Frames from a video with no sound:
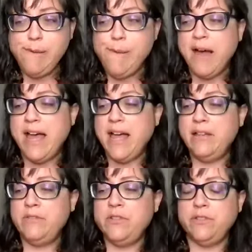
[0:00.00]

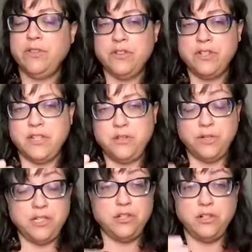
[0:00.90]
And there's a
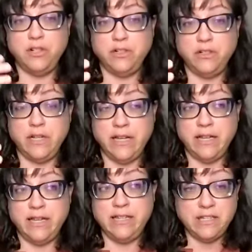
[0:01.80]
traditional
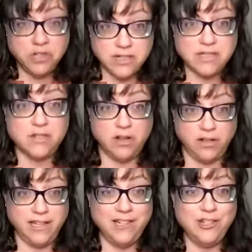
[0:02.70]
indigenous
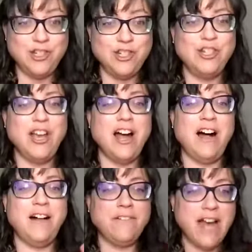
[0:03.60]
knowledge
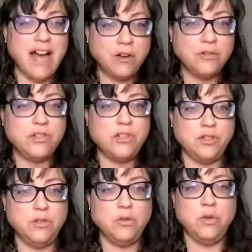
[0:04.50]
of how
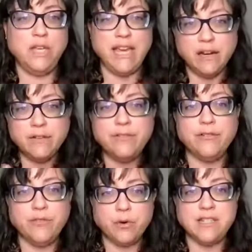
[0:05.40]
to care for
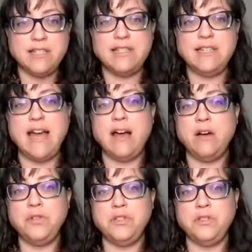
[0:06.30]
forests and
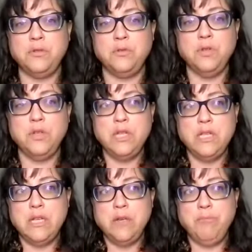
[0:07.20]
how to
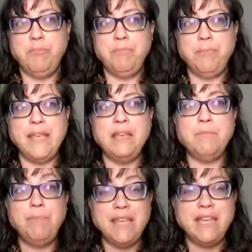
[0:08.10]

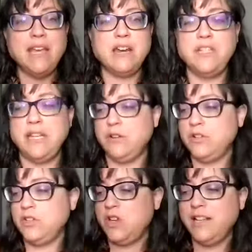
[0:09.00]
be
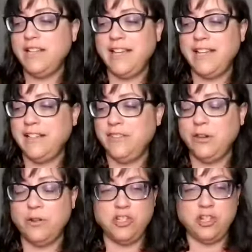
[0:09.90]
caretakers, not like
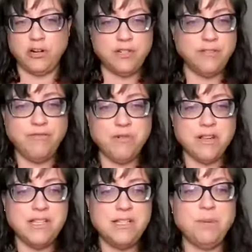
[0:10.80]
they're in charge of the
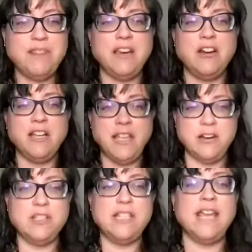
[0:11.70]
forest, but they are
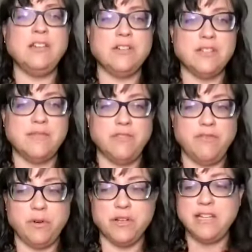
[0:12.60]
caretakers of the
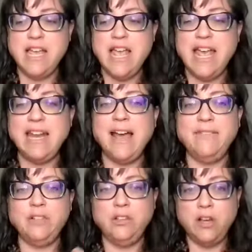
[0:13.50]
forest and have
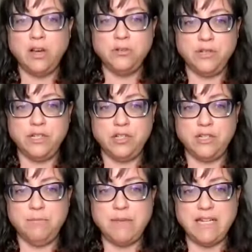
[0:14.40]
a long tradition
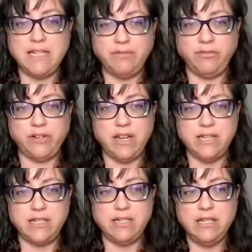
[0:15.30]
in many
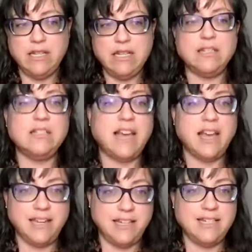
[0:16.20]
different
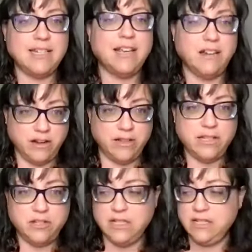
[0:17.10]
societies that are
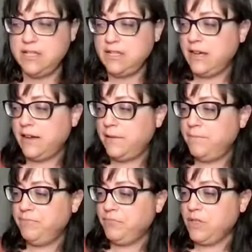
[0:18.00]
indigenous
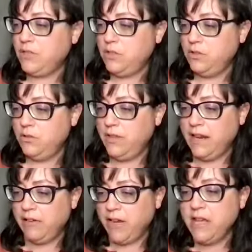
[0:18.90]
to the
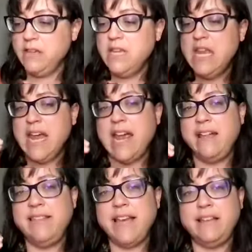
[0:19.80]
area,
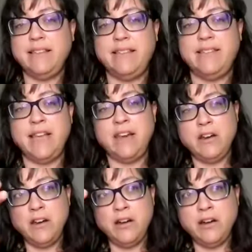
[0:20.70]
and that
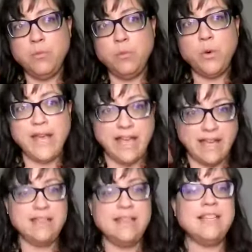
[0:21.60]
their
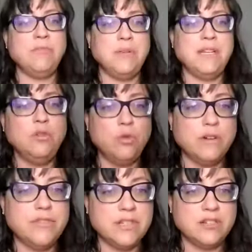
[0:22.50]
ways have been
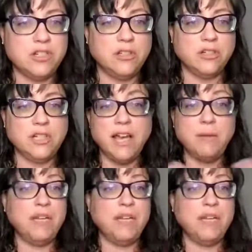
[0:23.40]
ignored for such a long time.